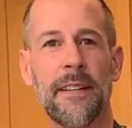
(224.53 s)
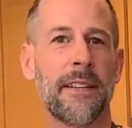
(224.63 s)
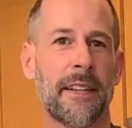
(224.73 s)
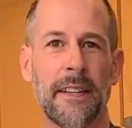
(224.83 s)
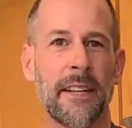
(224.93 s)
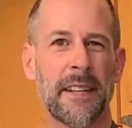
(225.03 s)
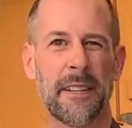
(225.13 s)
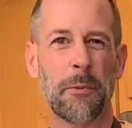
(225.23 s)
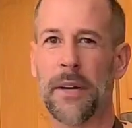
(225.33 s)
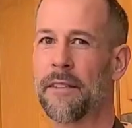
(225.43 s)
you can cut
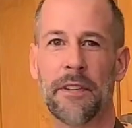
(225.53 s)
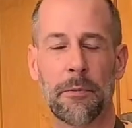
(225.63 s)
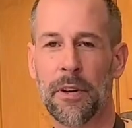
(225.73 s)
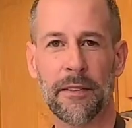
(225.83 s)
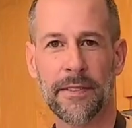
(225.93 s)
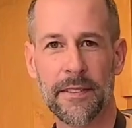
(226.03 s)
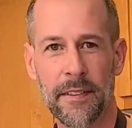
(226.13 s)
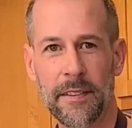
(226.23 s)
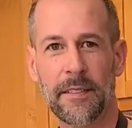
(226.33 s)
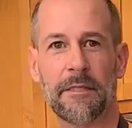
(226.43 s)
it, whatever your preference
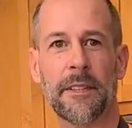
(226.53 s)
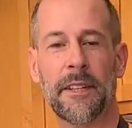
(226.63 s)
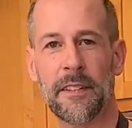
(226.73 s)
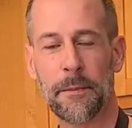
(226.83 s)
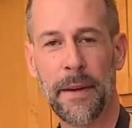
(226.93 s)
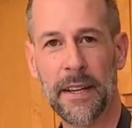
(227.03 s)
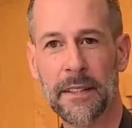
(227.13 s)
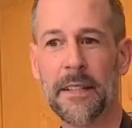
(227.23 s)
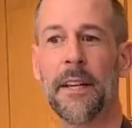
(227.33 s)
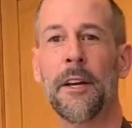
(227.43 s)
is, it really doesn't matter.